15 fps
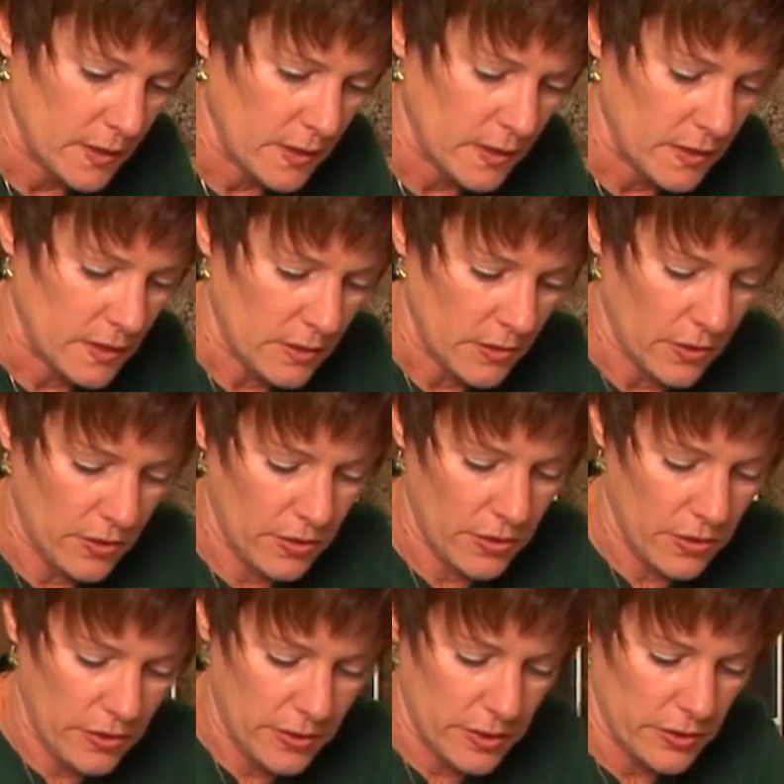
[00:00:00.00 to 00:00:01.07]
Get it in
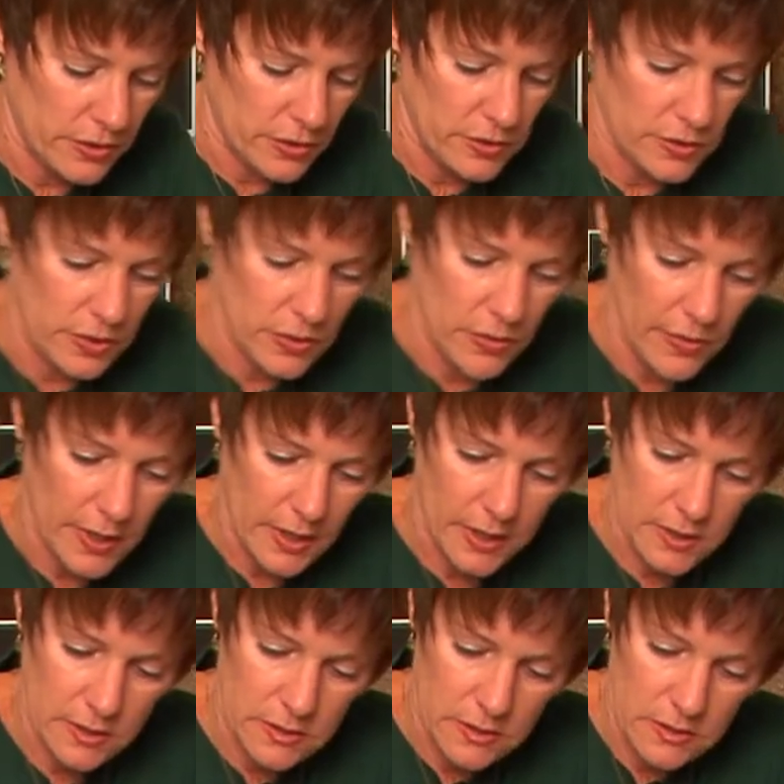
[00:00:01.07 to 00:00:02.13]
all the nooks and
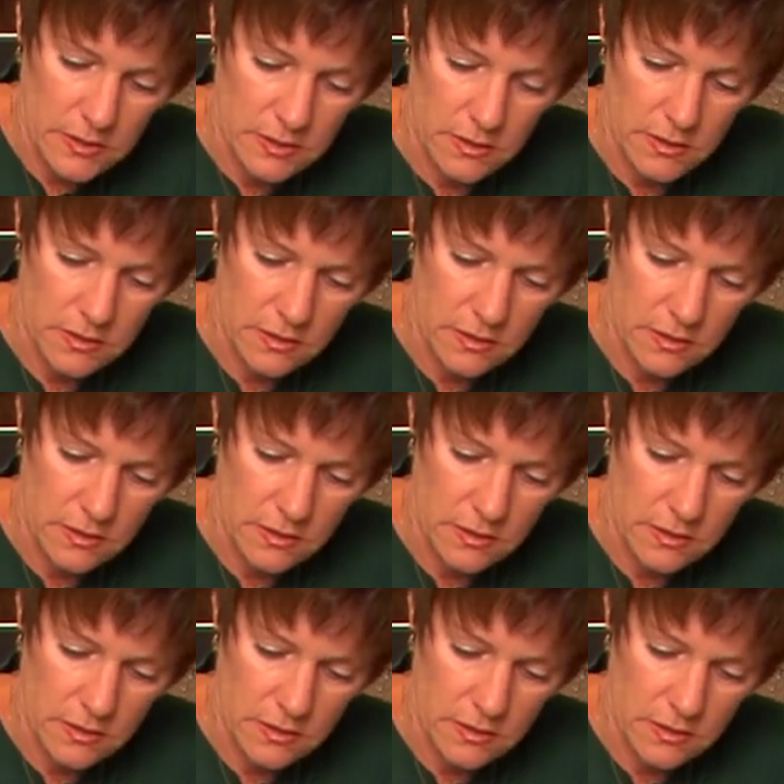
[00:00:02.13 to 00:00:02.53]
crannies.